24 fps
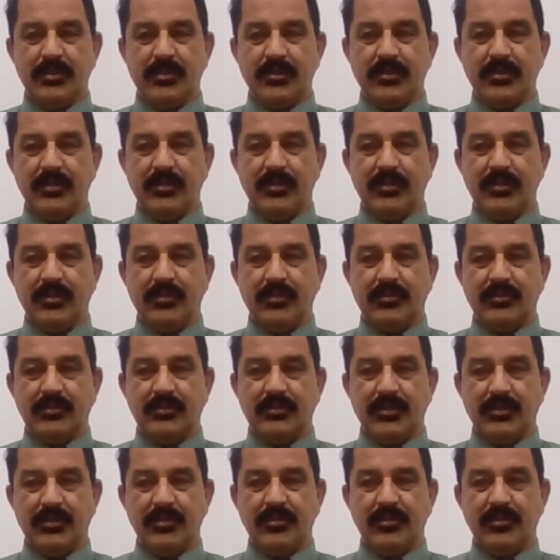or
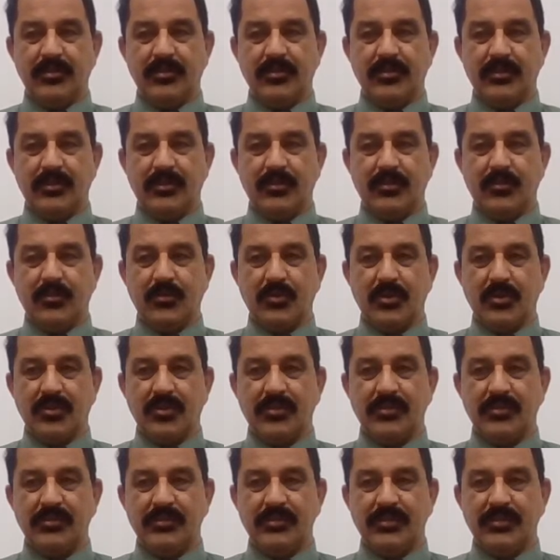tunnel or
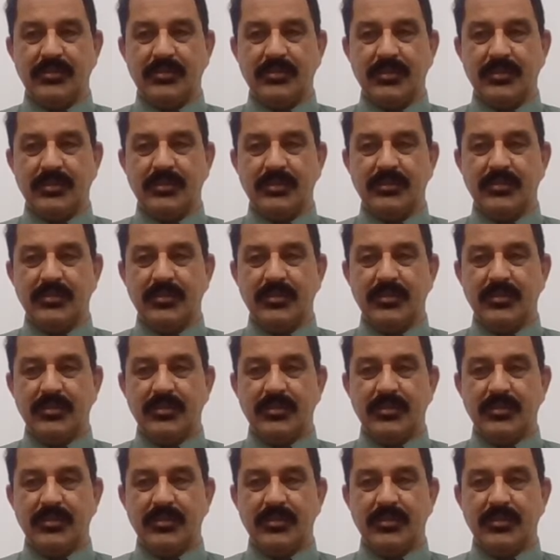corrosion resistance,